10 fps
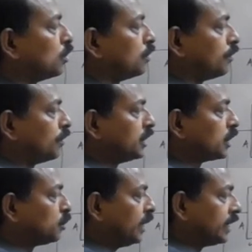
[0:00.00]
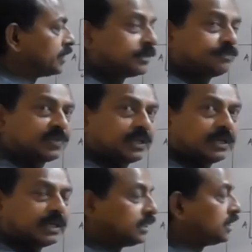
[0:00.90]
you equate,
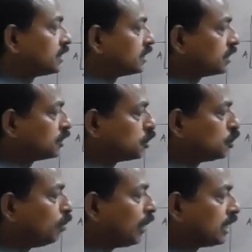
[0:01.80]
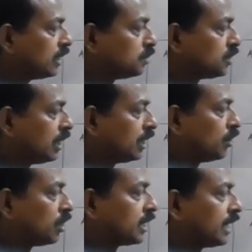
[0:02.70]
it is Q by
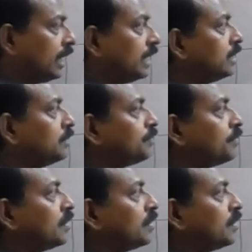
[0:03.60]
epsilon naught A